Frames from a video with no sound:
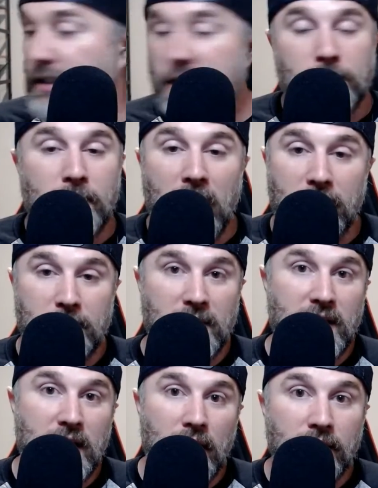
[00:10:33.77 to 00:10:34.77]
It's the bottom of
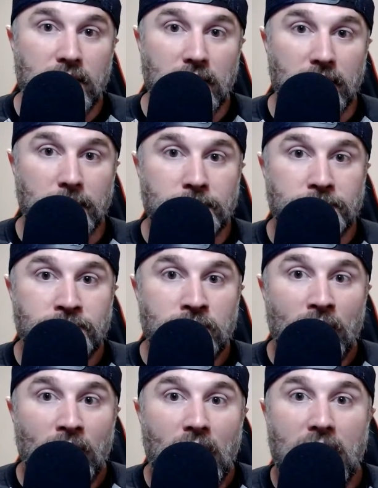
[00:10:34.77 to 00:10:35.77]
the 8th inning.
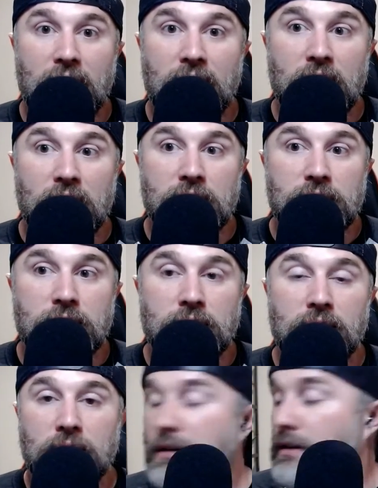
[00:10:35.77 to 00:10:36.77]
And
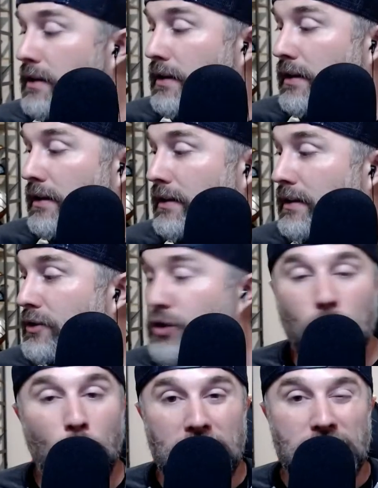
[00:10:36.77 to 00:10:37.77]

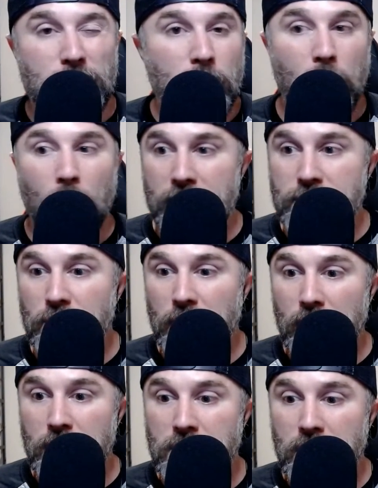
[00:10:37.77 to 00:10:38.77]
do we do a watch
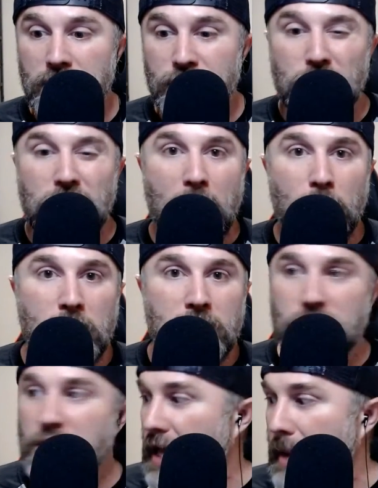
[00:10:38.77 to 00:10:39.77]
along? Should
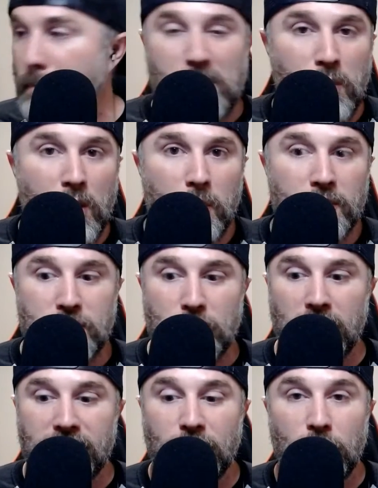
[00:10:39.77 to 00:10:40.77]
that be what we're
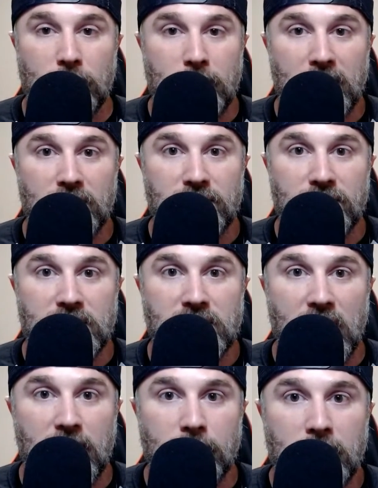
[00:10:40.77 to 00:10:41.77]
doing for the remainder of this
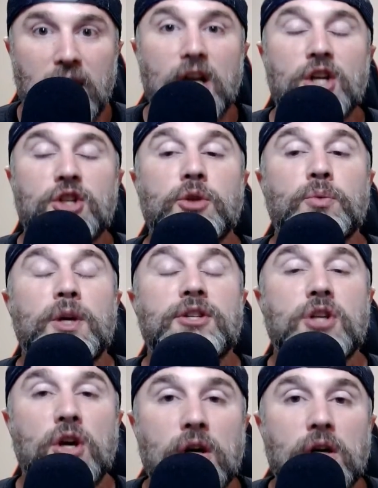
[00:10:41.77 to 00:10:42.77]
game? Should we
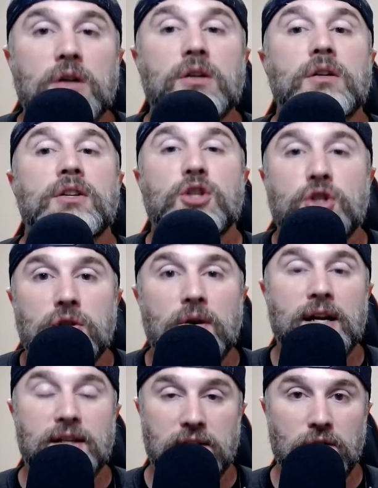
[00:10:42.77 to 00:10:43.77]
turn the
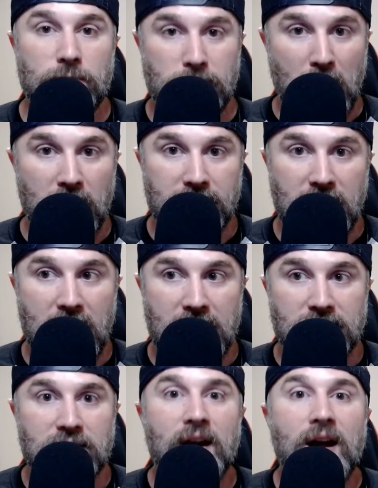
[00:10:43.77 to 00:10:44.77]
Strike Zone
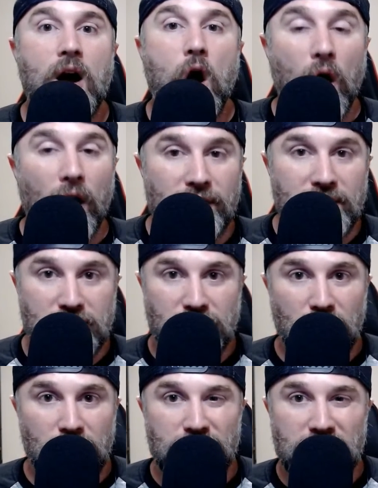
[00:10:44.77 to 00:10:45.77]
podcast on this
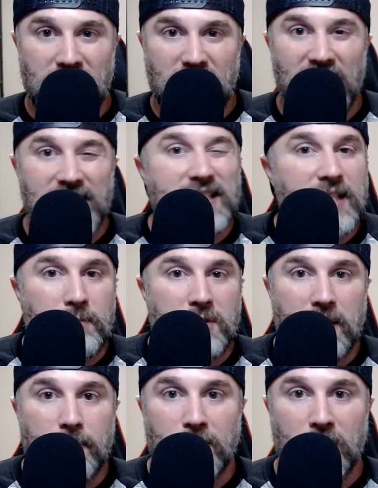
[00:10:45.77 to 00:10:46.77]
Thursday night,
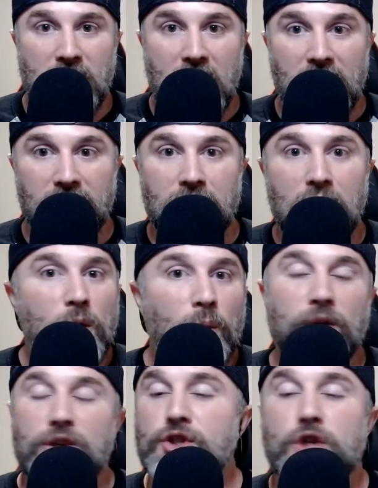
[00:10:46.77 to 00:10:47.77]
September 9th,
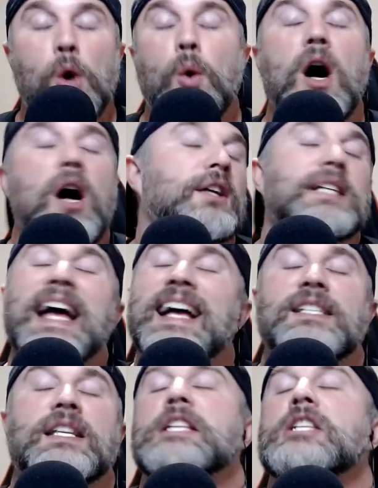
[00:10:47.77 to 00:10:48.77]
when Joe Hunt
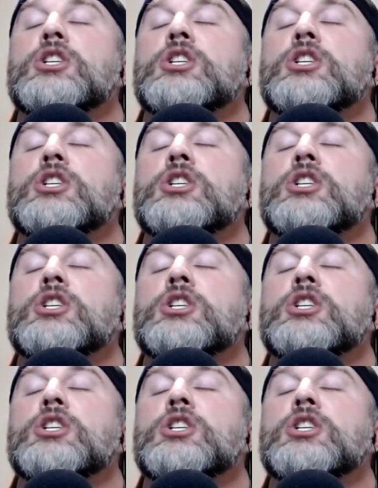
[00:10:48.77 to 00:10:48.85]
has